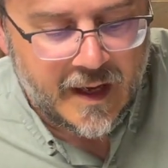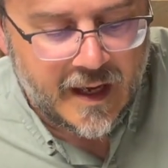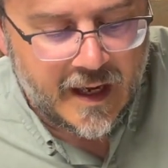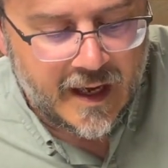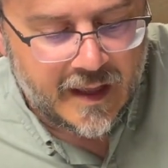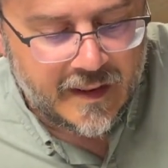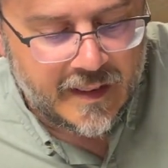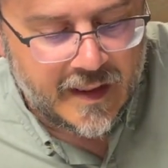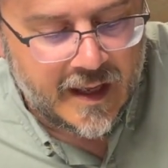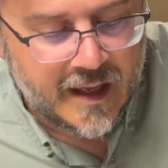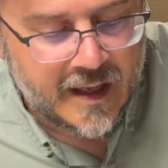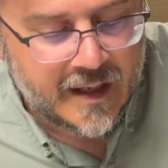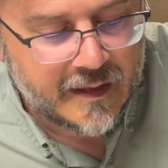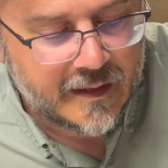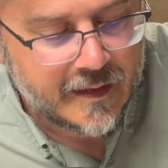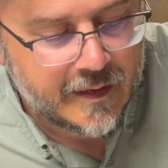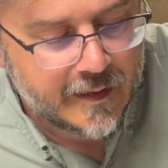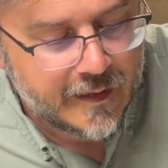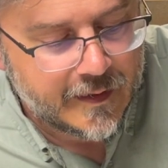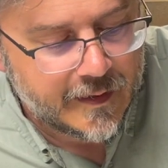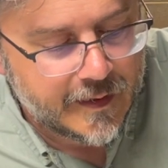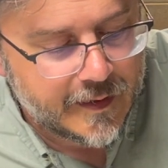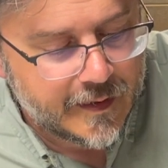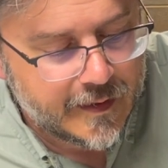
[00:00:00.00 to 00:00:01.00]
And then
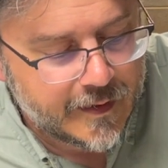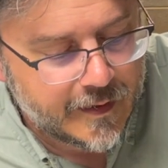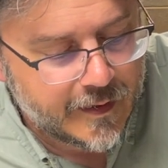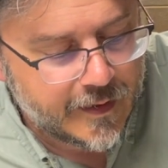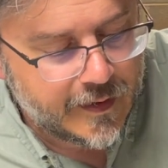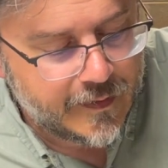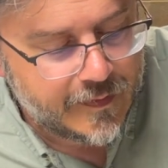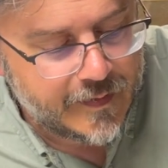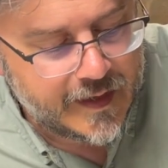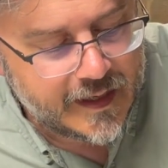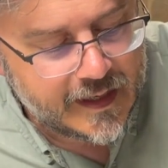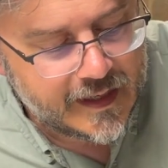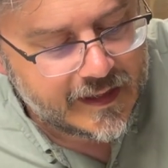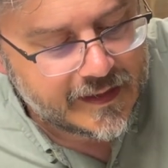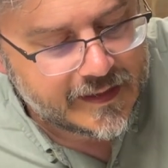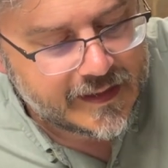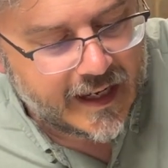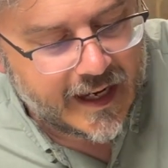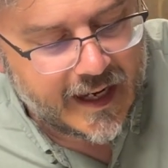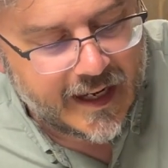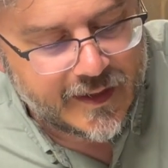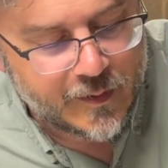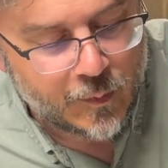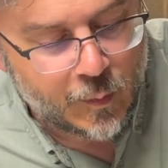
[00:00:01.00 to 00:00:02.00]
on these,
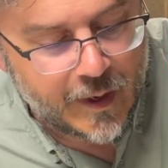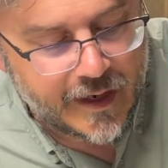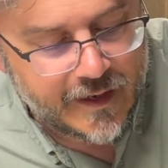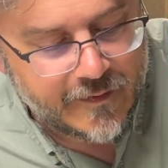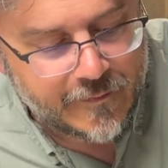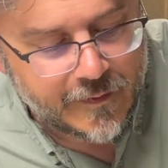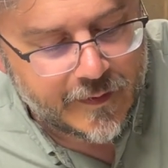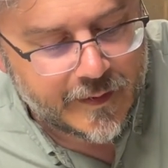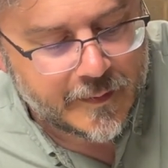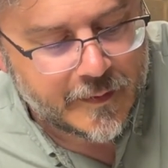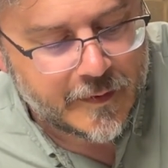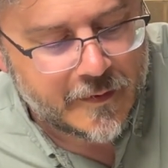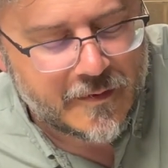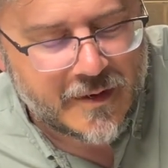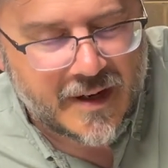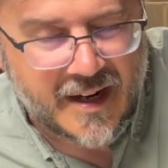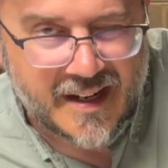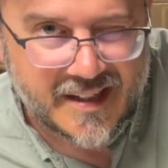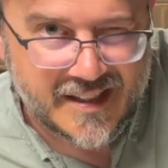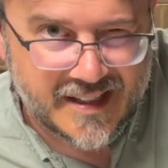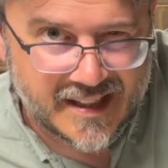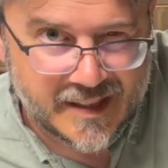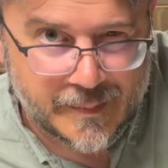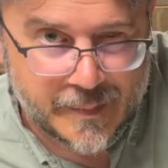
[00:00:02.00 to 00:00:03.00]
I had to wait for them to
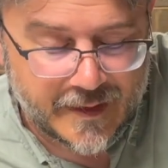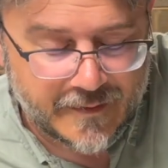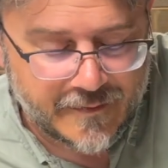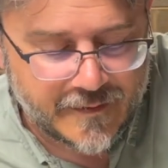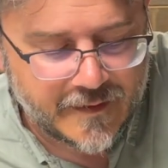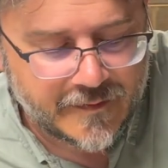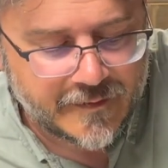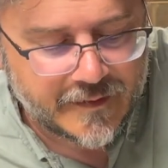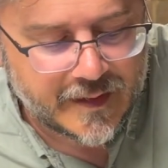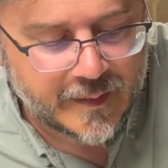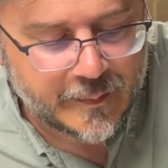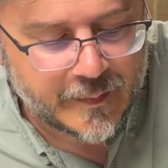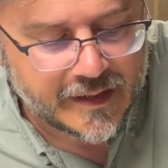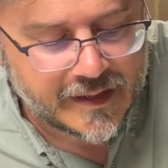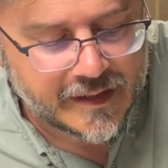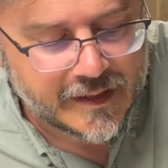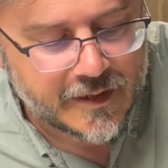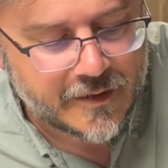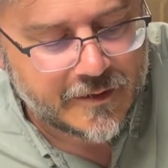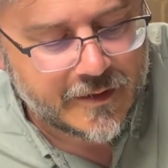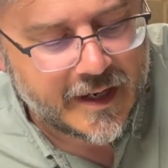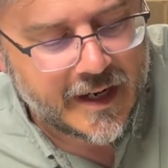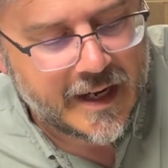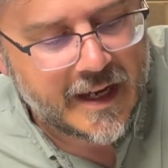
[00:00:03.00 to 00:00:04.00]
dry. It takes about 15 minutes
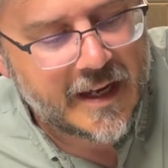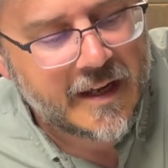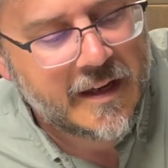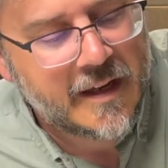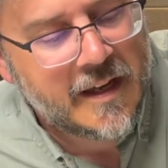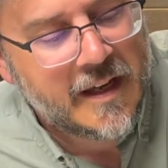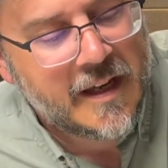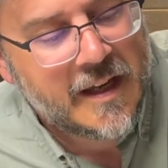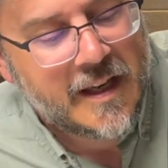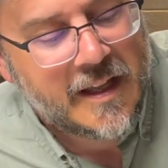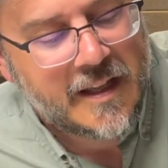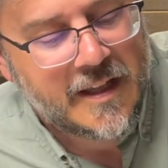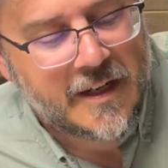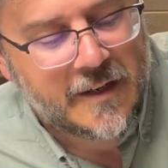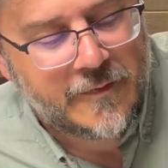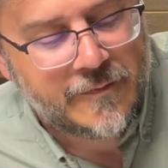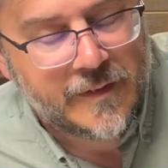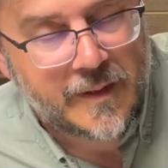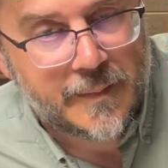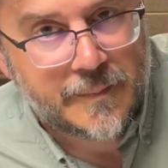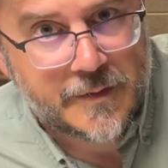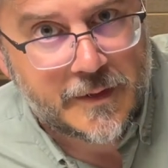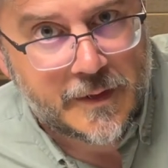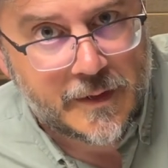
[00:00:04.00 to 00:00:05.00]
to dry, and then I
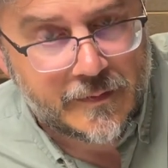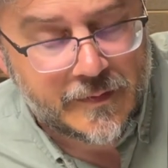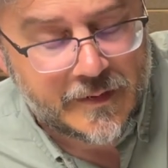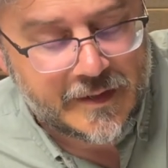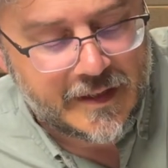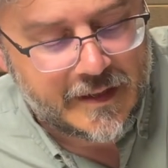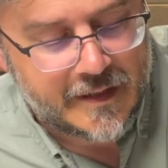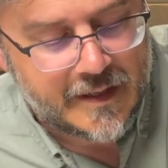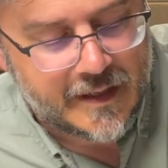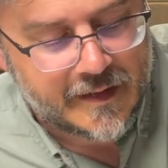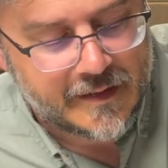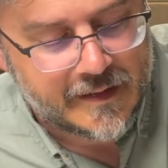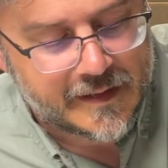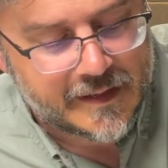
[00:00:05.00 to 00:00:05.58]
flipped it over and did the other